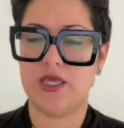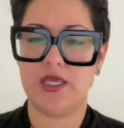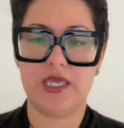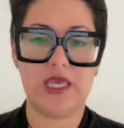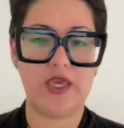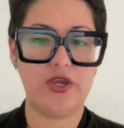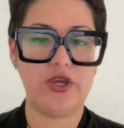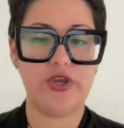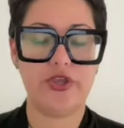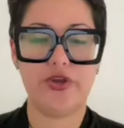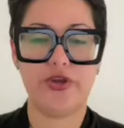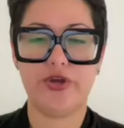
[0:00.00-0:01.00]
Here,
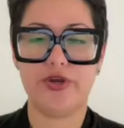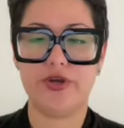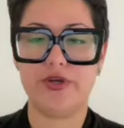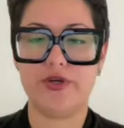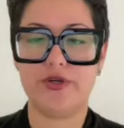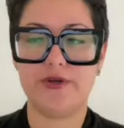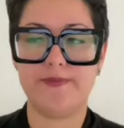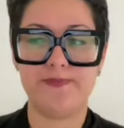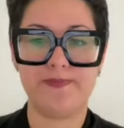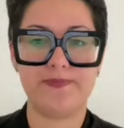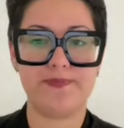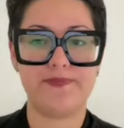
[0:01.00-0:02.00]
your
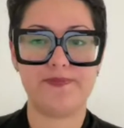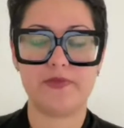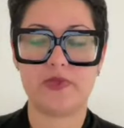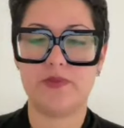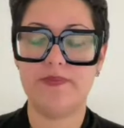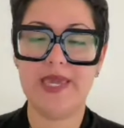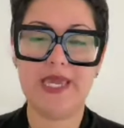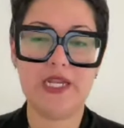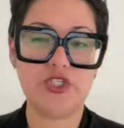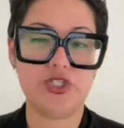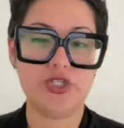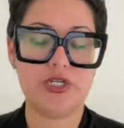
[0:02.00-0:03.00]

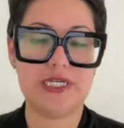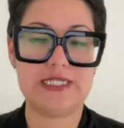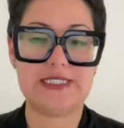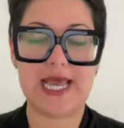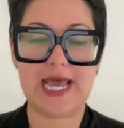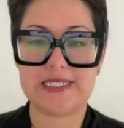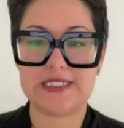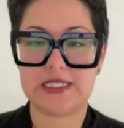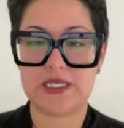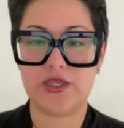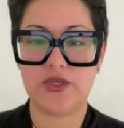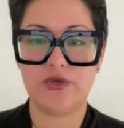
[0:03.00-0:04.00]
manager is
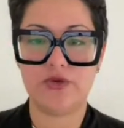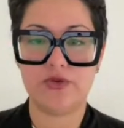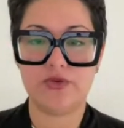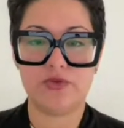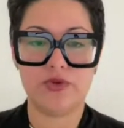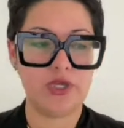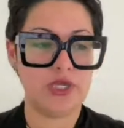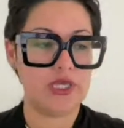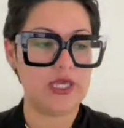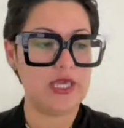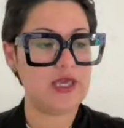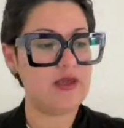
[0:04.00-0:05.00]
asking you
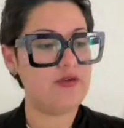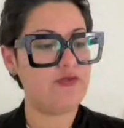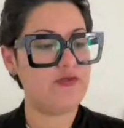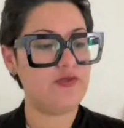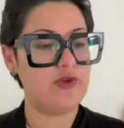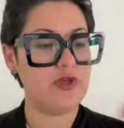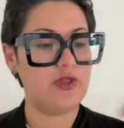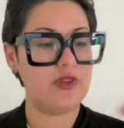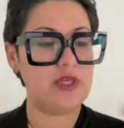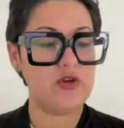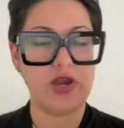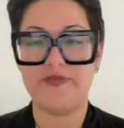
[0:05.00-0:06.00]
if
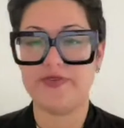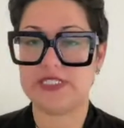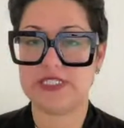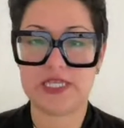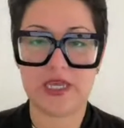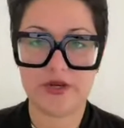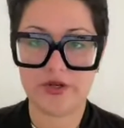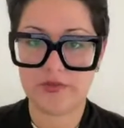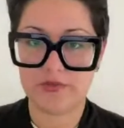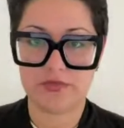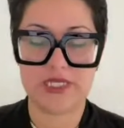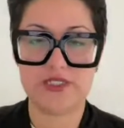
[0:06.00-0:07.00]
the graphic designer
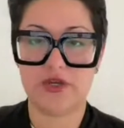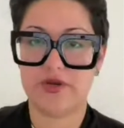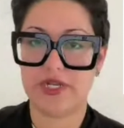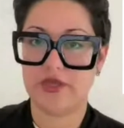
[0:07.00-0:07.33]
has already